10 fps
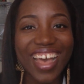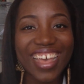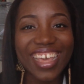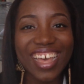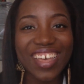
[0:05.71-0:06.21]

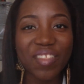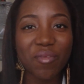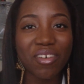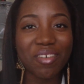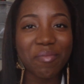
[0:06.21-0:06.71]
Hi guys,
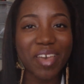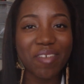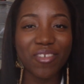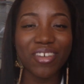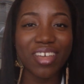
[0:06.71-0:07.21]
welcome back
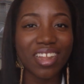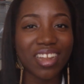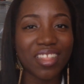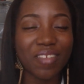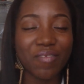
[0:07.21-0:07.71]
for
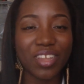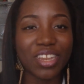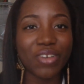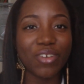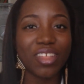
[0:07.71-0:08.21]
another
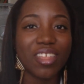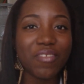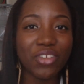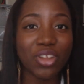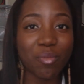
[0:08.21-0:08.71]
video. In this
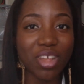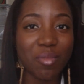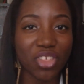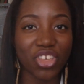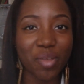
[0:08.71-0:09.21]
video I'm going to
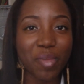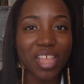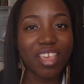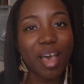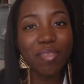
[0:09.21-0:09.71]
be sharing my
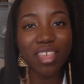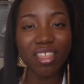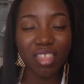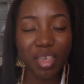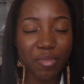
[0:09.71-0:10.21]
top
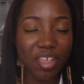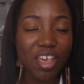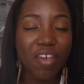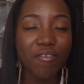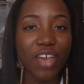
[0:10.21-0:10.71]
10 tips
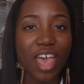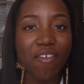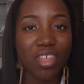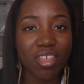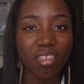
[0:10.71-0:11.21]
for
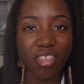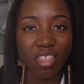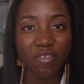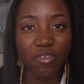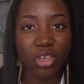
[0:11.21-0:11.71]
having a
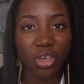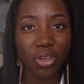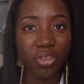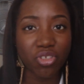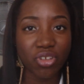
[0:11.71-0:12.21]
successful
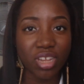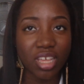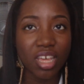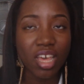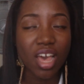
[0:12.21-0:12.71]
hair
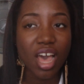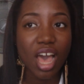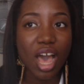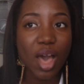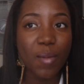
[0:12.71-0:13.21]
journey.
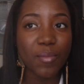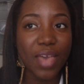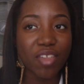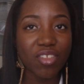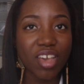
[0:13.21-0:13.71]

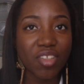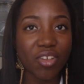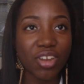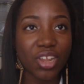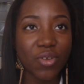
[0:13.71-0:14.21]
As you guys
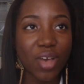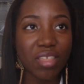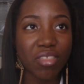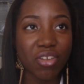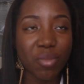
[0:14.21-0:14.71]
already know, I
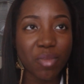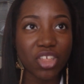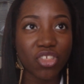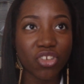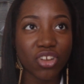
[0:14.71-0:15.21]
started
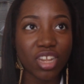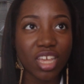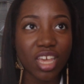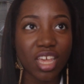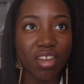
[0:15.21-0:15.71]
my
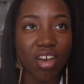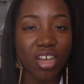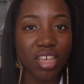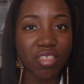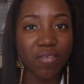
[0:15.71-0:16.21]
journey in
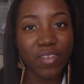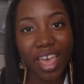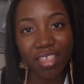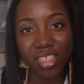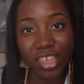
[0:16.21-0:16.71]
August of
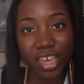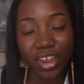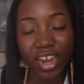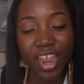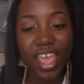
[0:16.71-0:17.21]
last
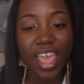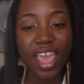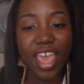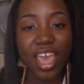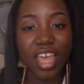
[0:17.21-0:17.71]
year,
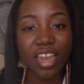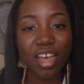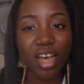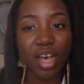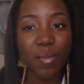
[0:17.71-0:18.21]
and
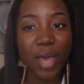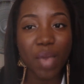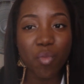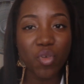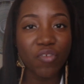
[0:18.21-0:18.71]

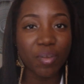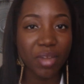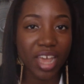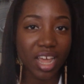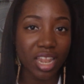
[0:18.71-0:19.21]
I moved
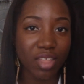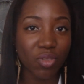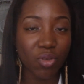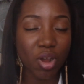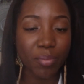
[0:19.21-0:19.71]
from neck
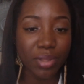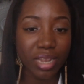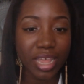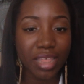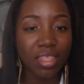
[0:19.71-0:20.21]
length to
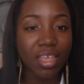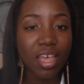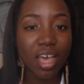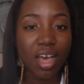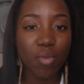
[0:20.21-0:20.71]
armpit length
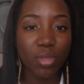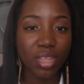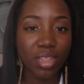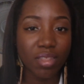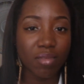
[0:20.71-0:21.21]

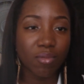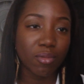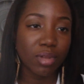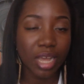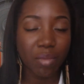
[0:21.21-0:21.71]
within
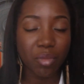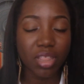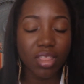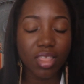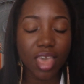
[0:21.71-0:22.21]
9
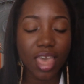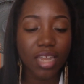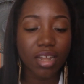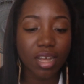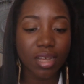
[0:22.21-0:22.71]
months.
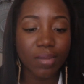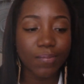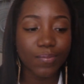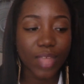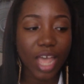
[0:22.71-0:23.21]
And
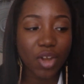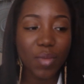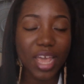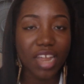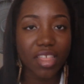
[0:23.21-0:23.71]
I know
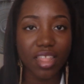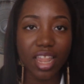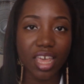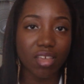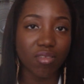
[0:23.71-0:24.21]
my hair is not
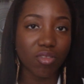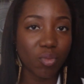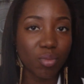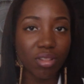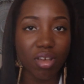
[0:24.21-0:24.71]
like
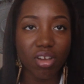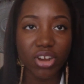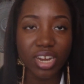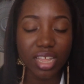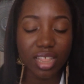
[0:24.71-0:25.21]
super long or
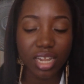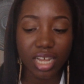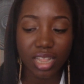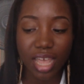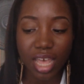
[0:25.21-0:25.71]
anything
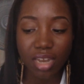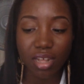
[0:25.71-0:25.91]
like that.